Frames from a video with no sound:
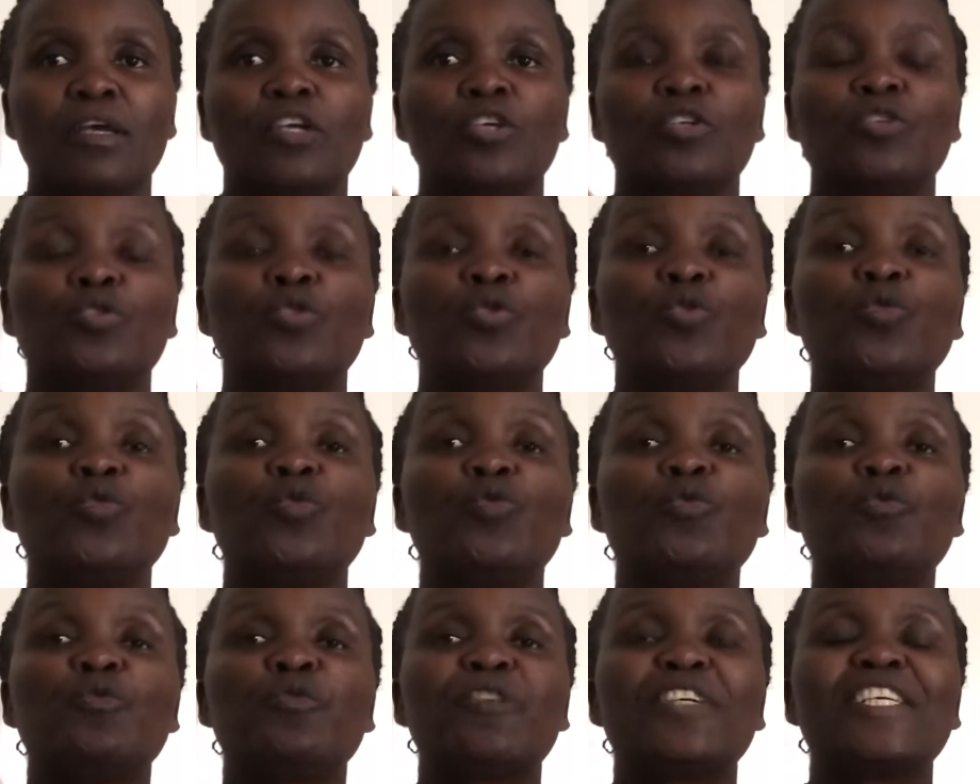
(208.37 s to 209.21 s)
You would
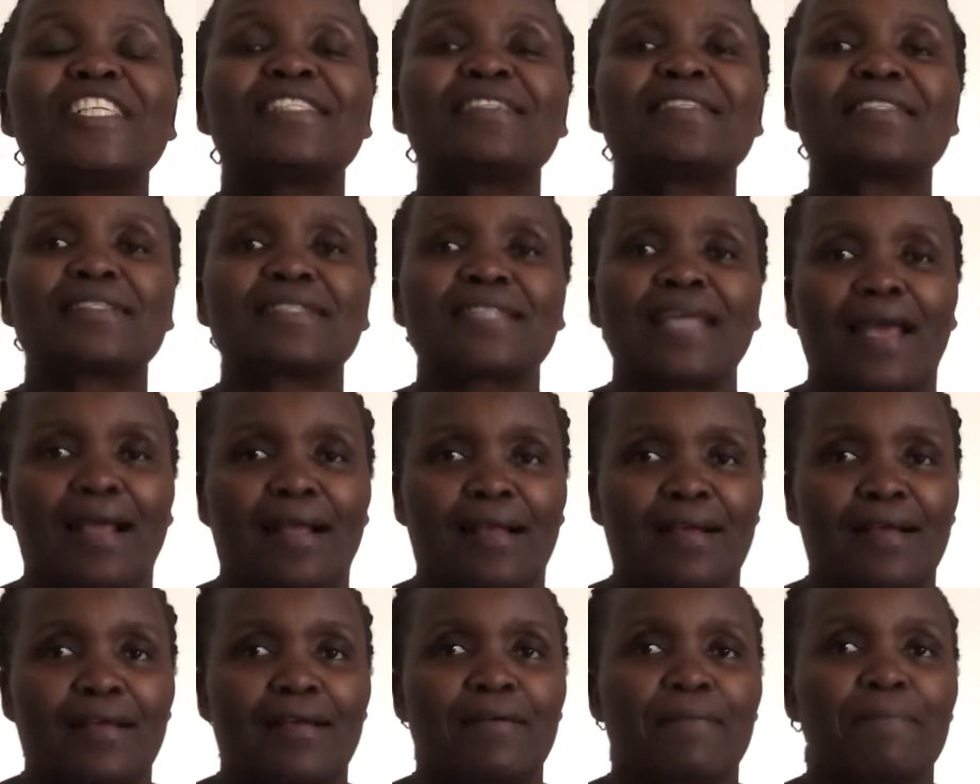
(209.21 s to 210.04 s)
feel
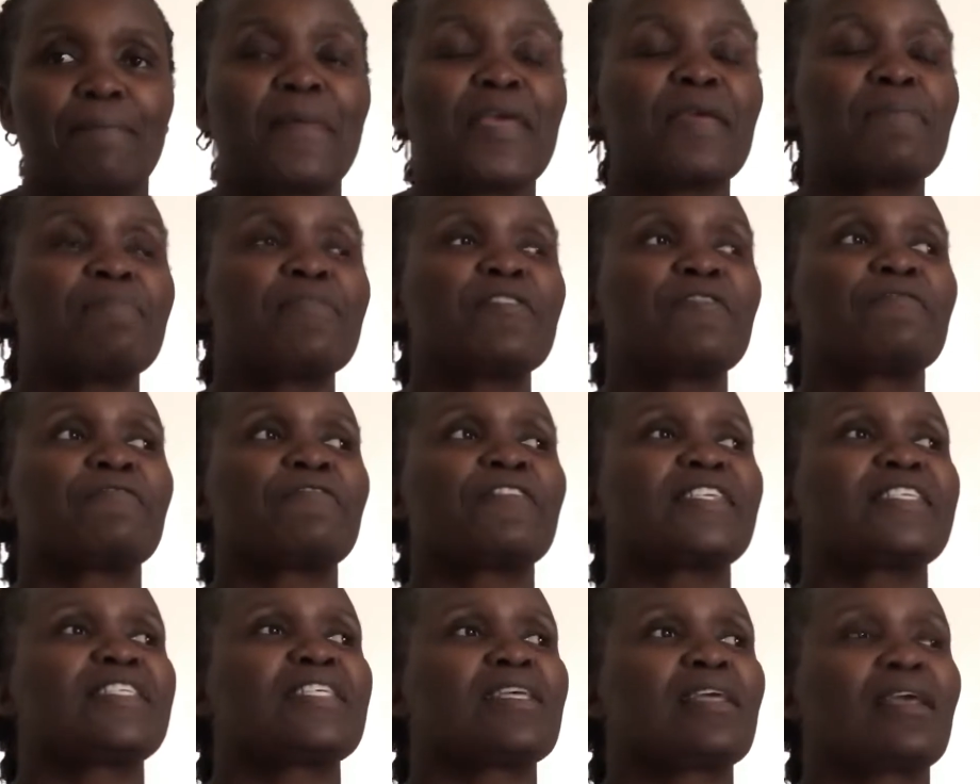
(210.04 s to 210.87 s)
stuck, maybe
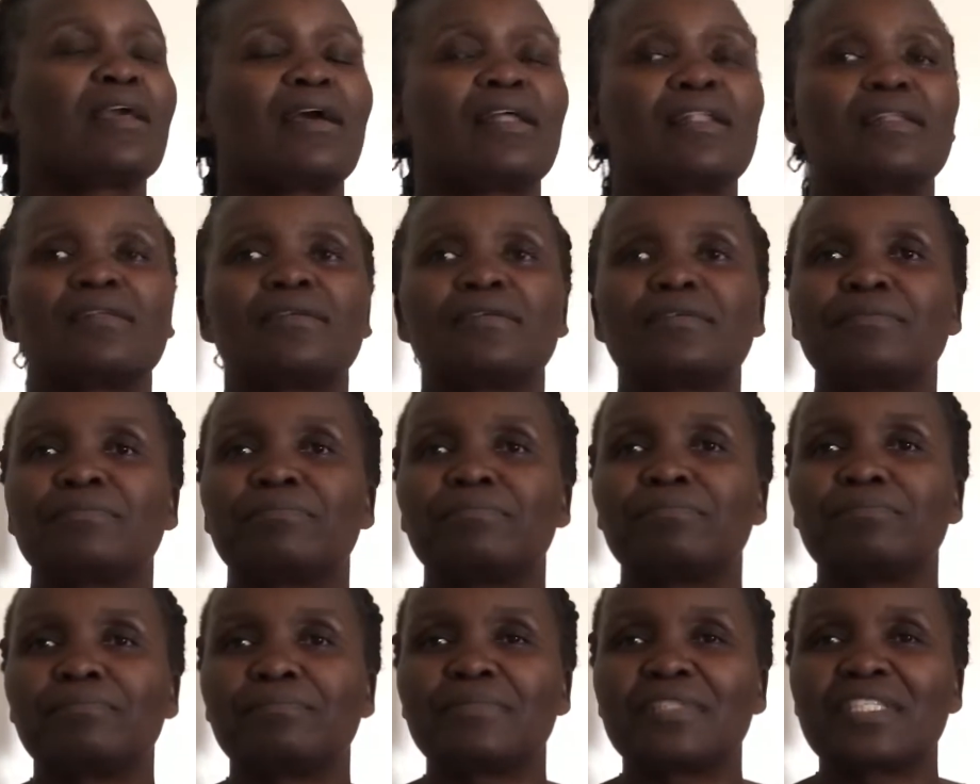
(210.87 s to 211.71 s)
physically
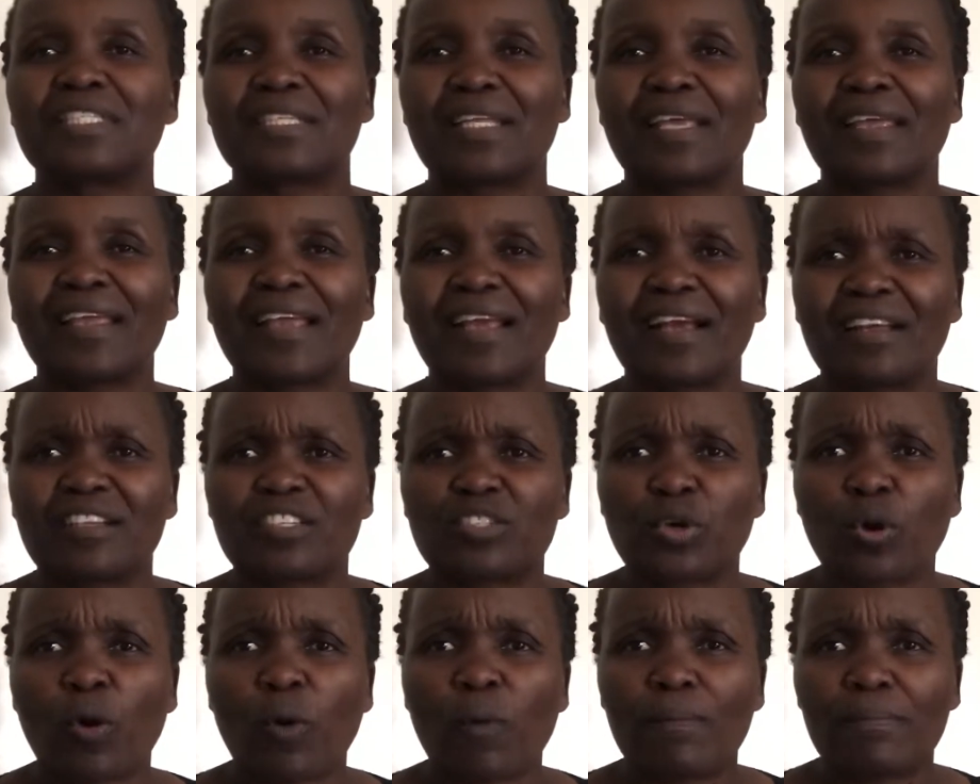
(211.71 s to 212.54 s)
staying at
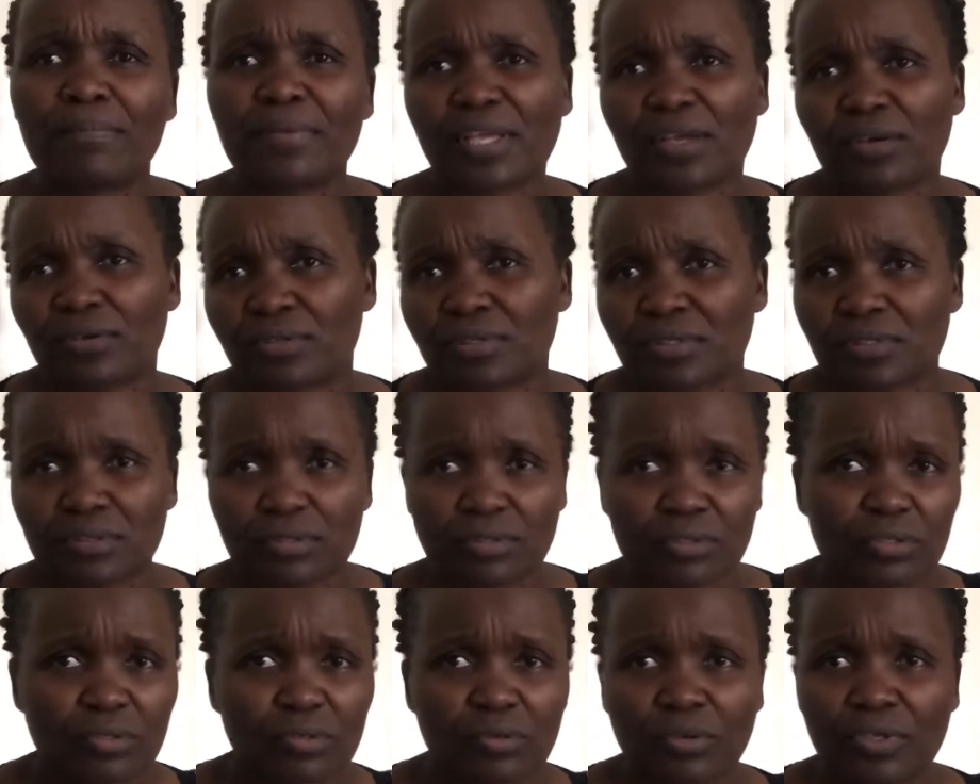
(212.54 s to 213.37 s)
home because
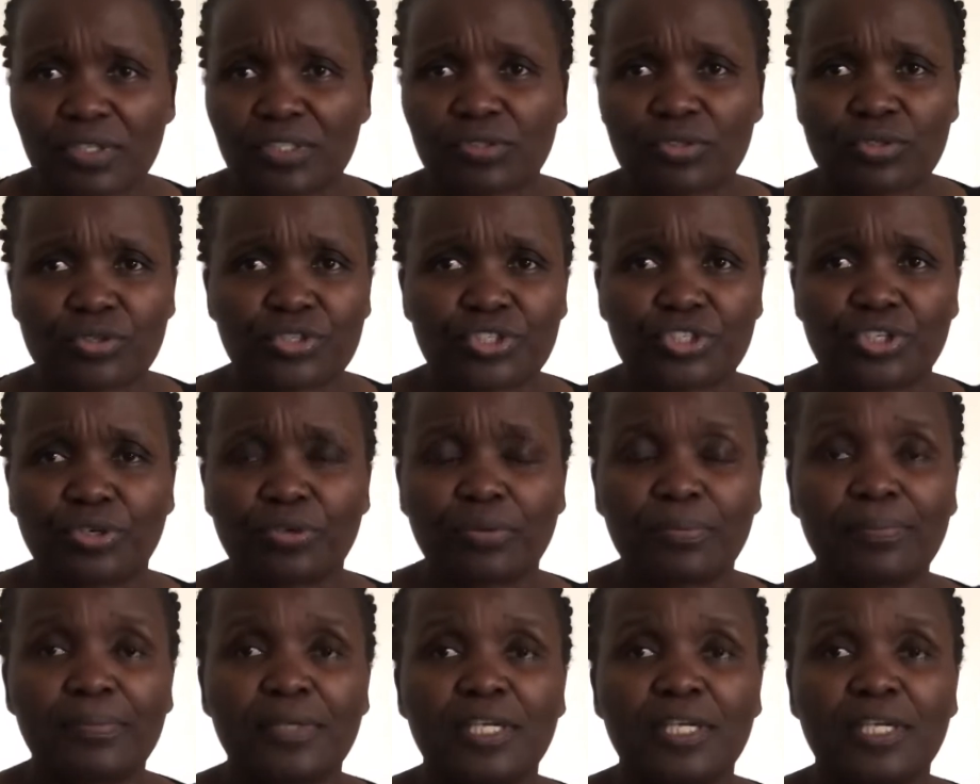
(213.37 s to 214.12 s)
not going to job.